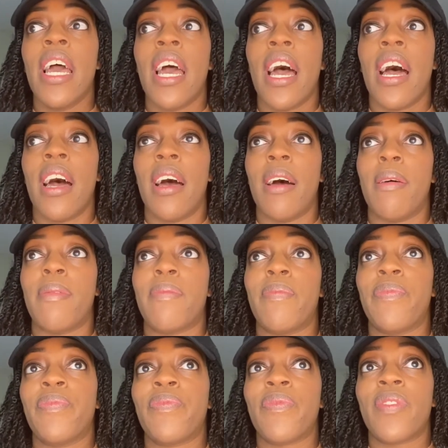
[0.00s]
Um,
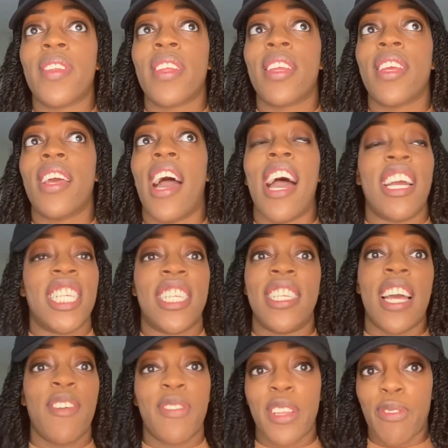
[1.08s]
I
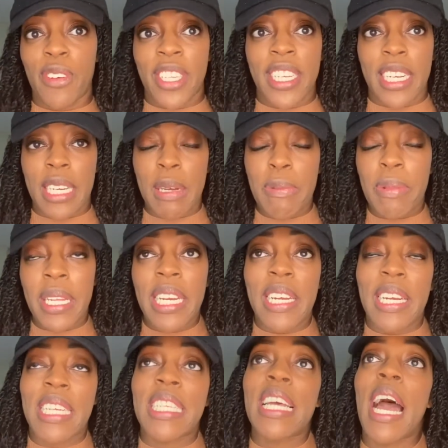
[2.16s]
definitely didn't complete it
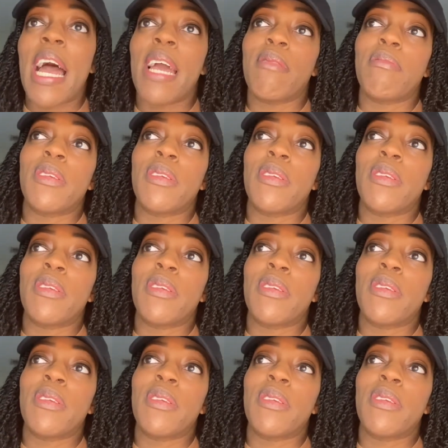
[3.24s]
on time.